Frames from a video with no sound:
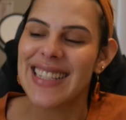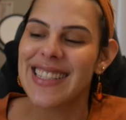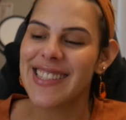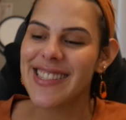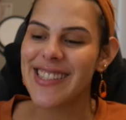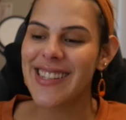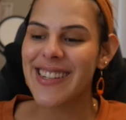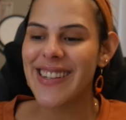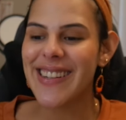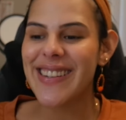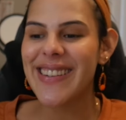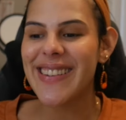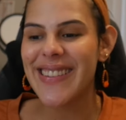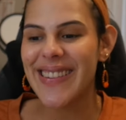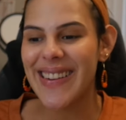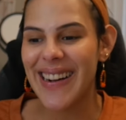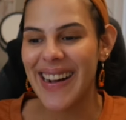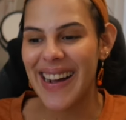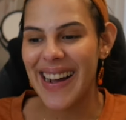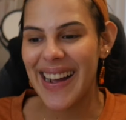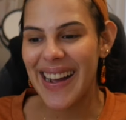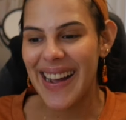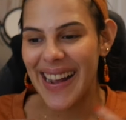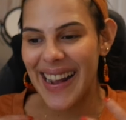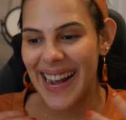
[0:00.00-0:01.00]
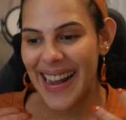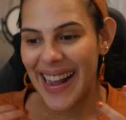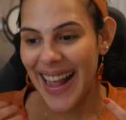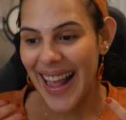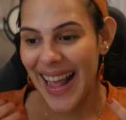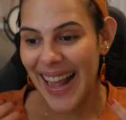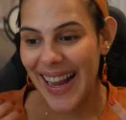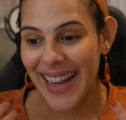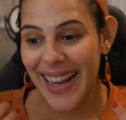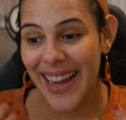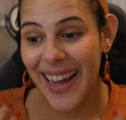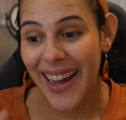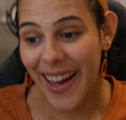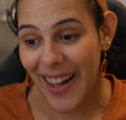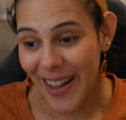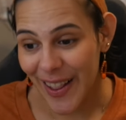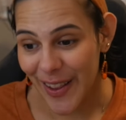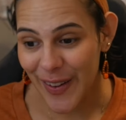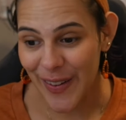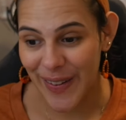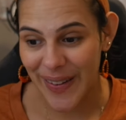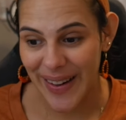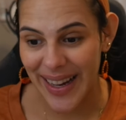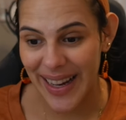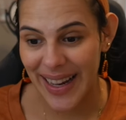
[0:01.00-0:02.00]
So,
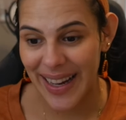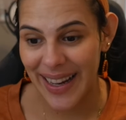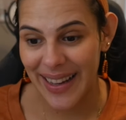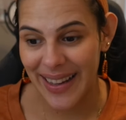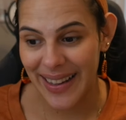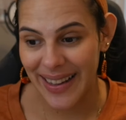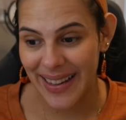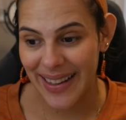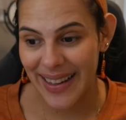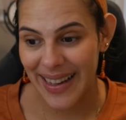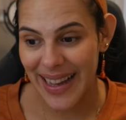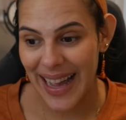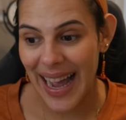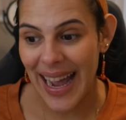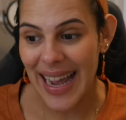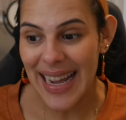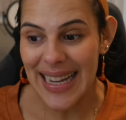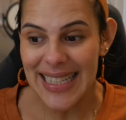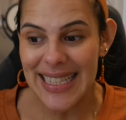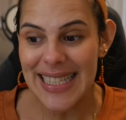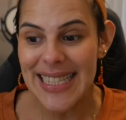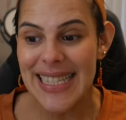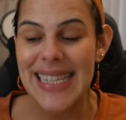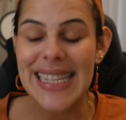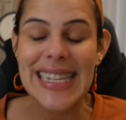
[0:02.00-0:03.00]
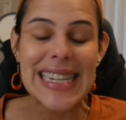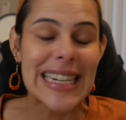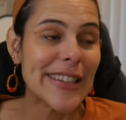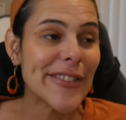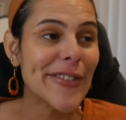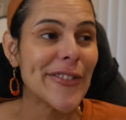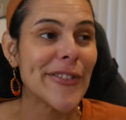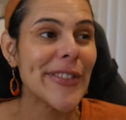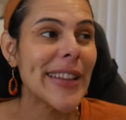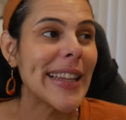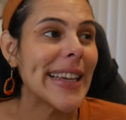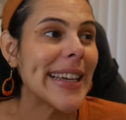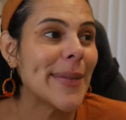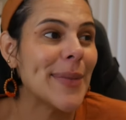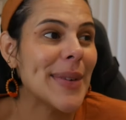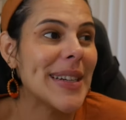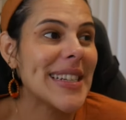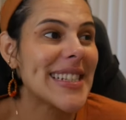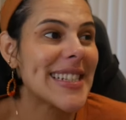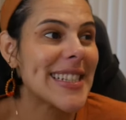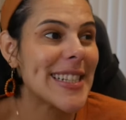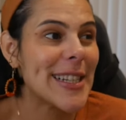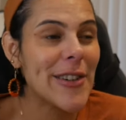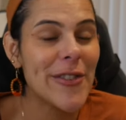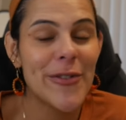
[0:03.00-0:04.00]
coloring. I had to give like
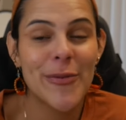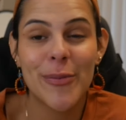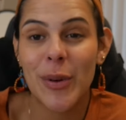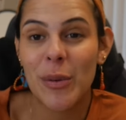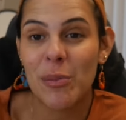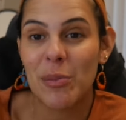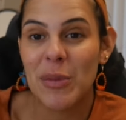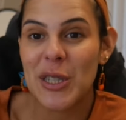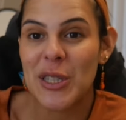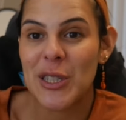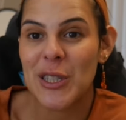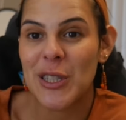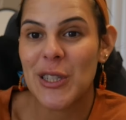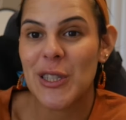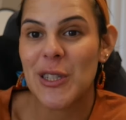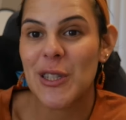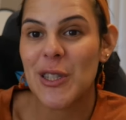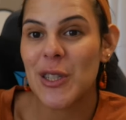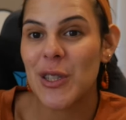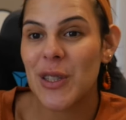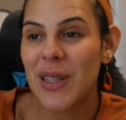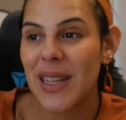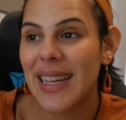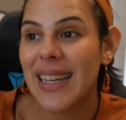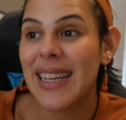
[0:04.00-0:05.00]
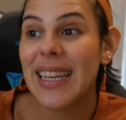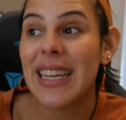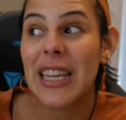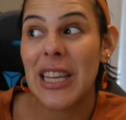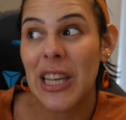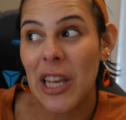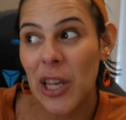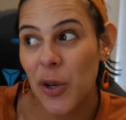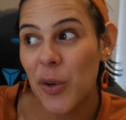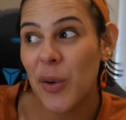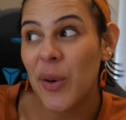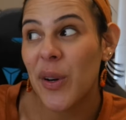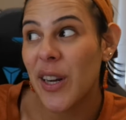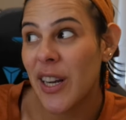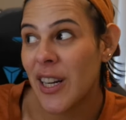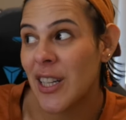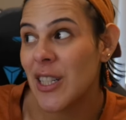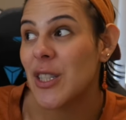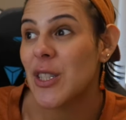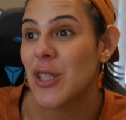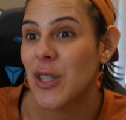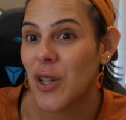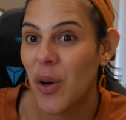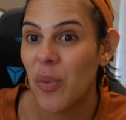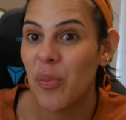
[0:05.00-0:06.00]
myself permission to like, you're an
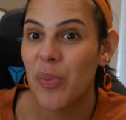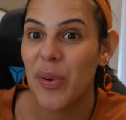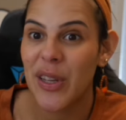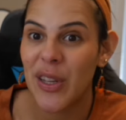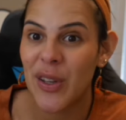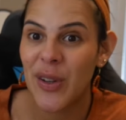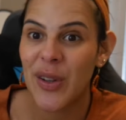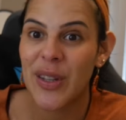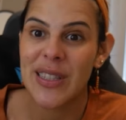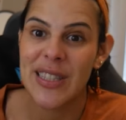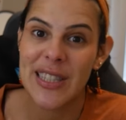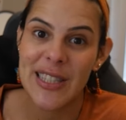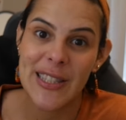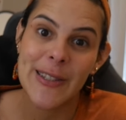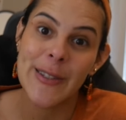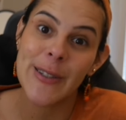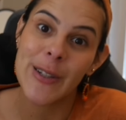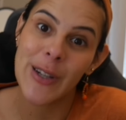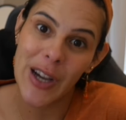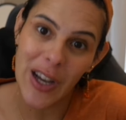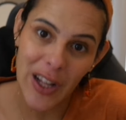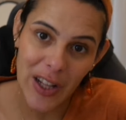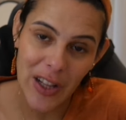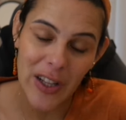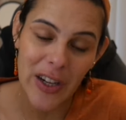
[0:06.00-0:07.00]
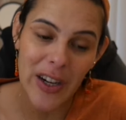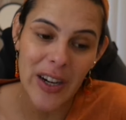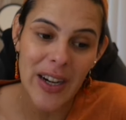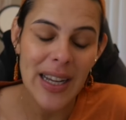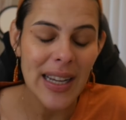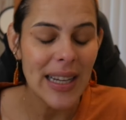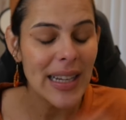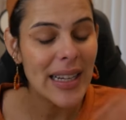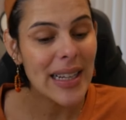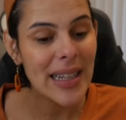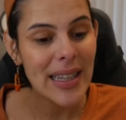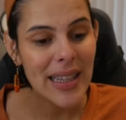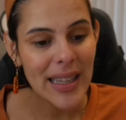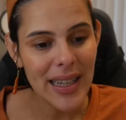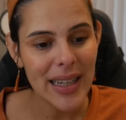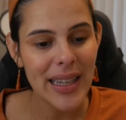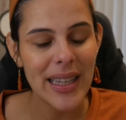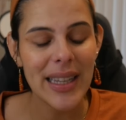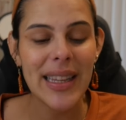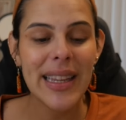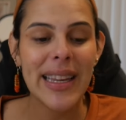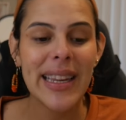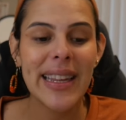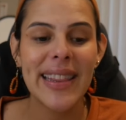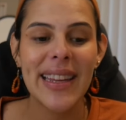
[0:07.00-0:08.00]
adult but you can still color.
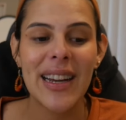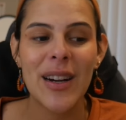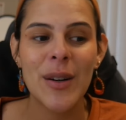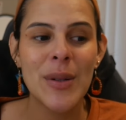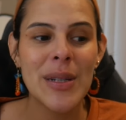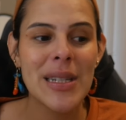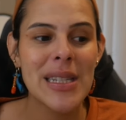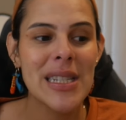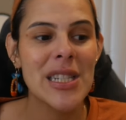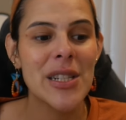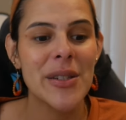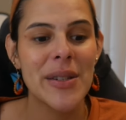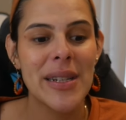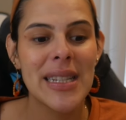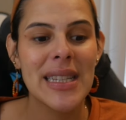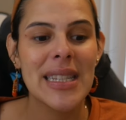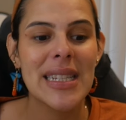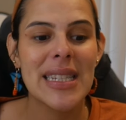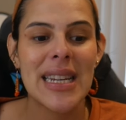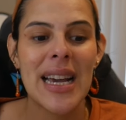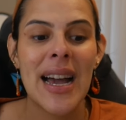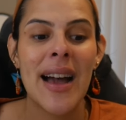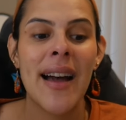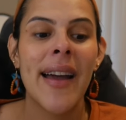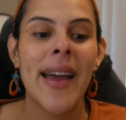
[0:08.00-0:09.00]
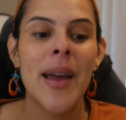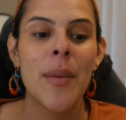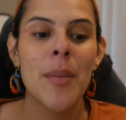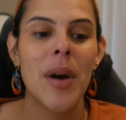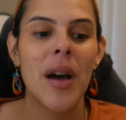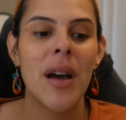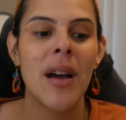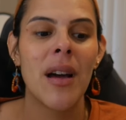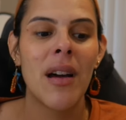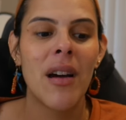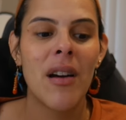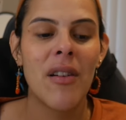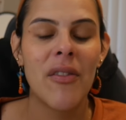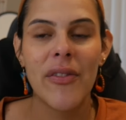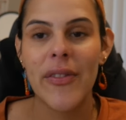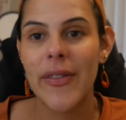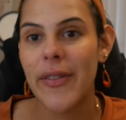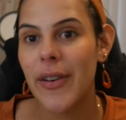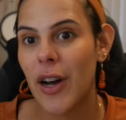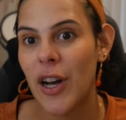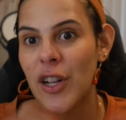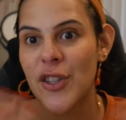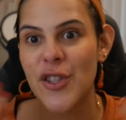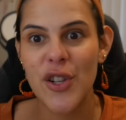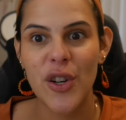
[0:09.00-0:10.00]
Luckily that was during the time of
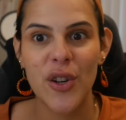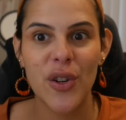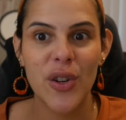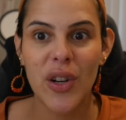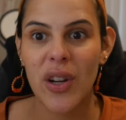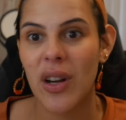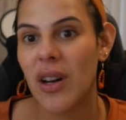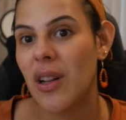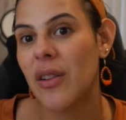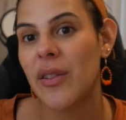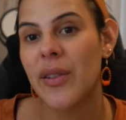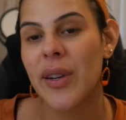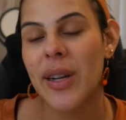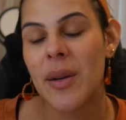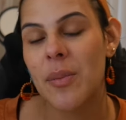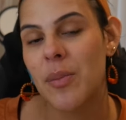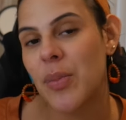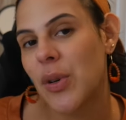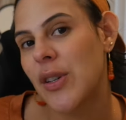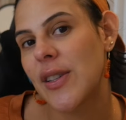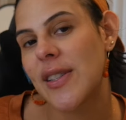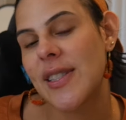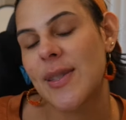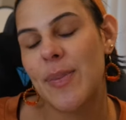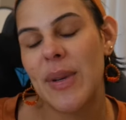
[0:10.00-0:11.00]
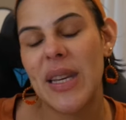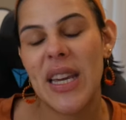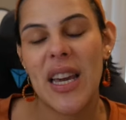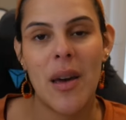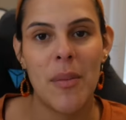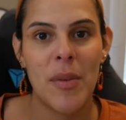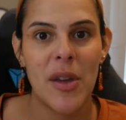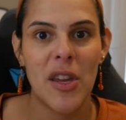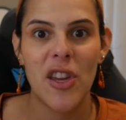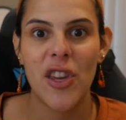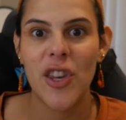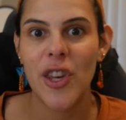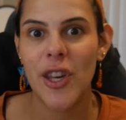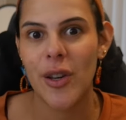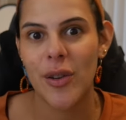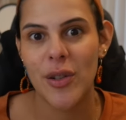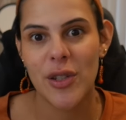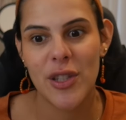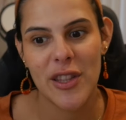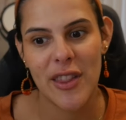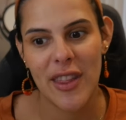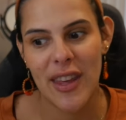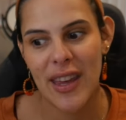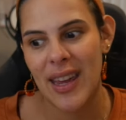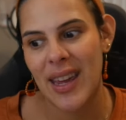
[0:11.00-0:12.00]
adult coloring books becoming a huge
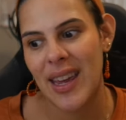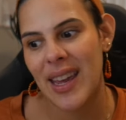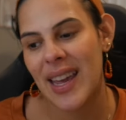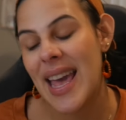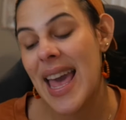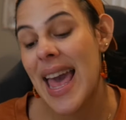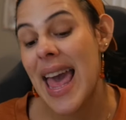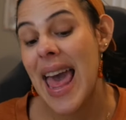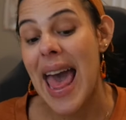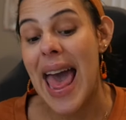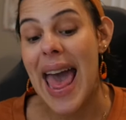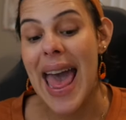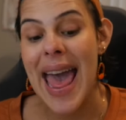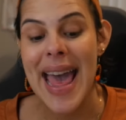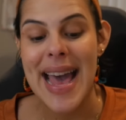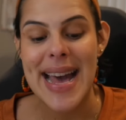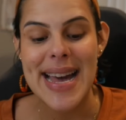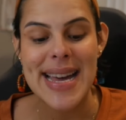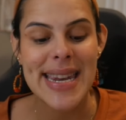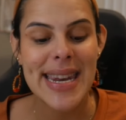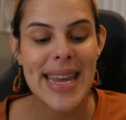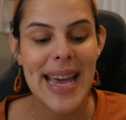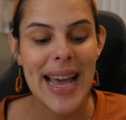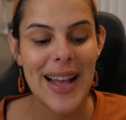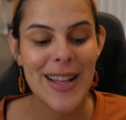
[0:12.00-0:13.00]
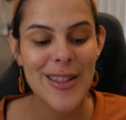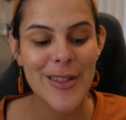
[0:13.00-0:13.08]
thing, and